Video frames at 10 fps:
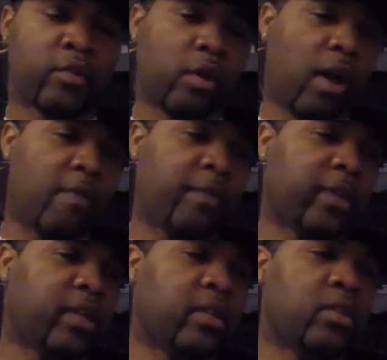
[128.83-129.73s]
So I
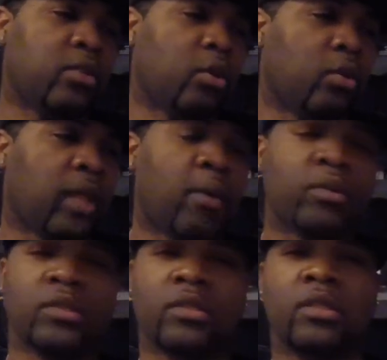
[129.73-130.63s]
figured, that
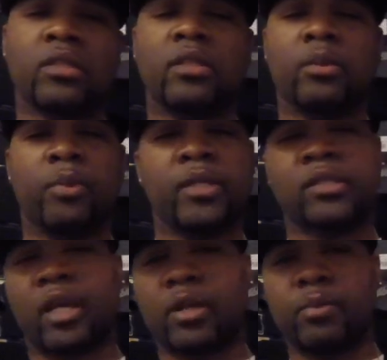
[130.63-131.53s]
was the
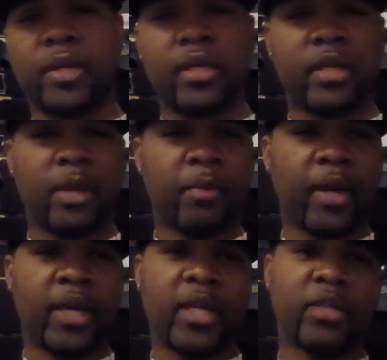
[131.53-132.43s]
best shot of me getting
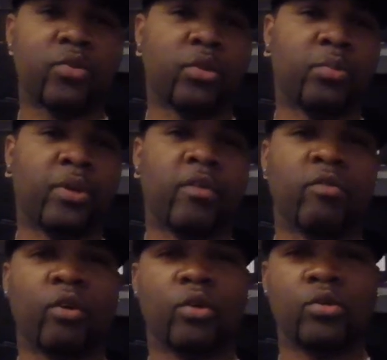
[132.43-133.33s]
my hands on a pair of
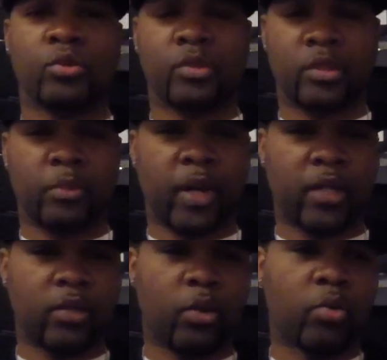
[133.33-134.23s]
Royals was to buy
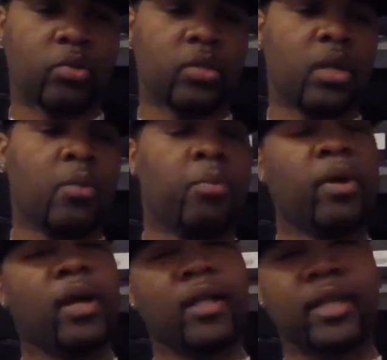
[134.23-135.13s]
the lows.
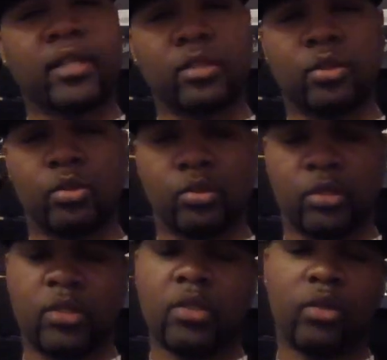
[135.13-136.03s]
But I like the
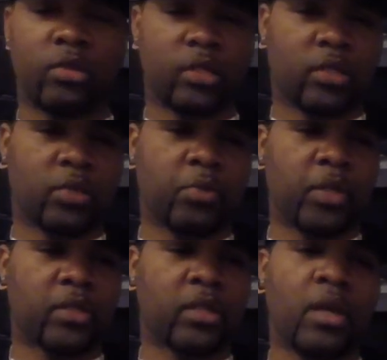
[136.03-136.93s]
lows, just as
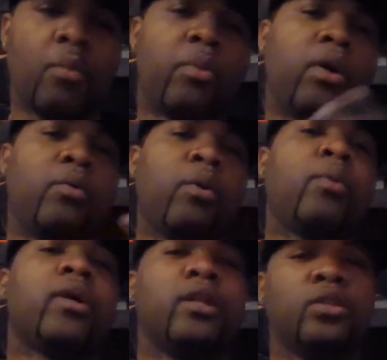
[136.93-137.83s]
much. But what
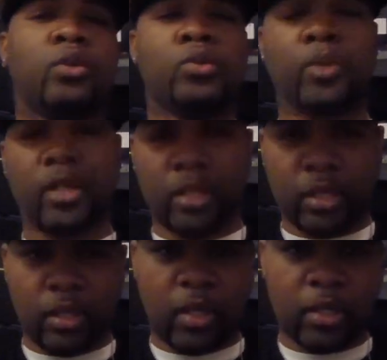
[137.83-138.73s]
we're gonna do is we're gonna
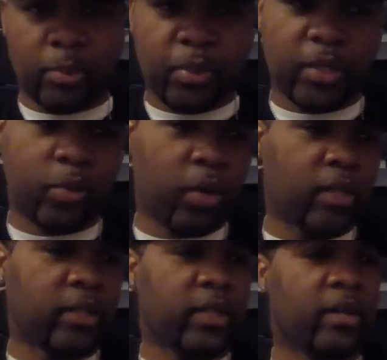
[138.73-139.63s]
compare the
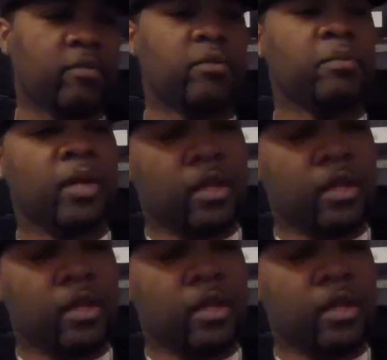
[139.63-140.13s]
quality of them.